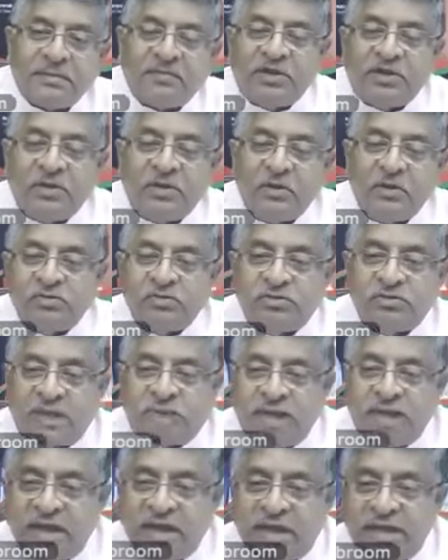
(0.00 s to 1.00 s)
whether you
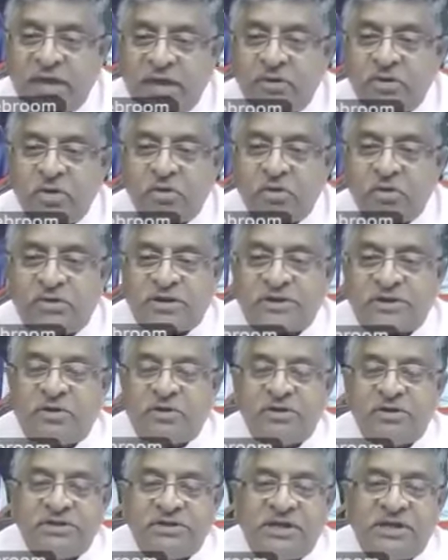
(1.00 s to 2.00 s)
use AI or new
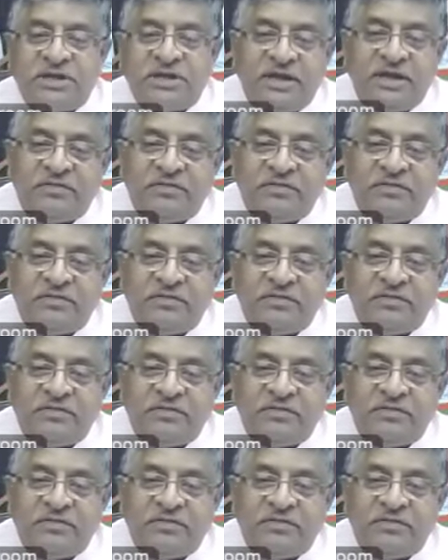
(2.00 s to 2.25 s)
technology,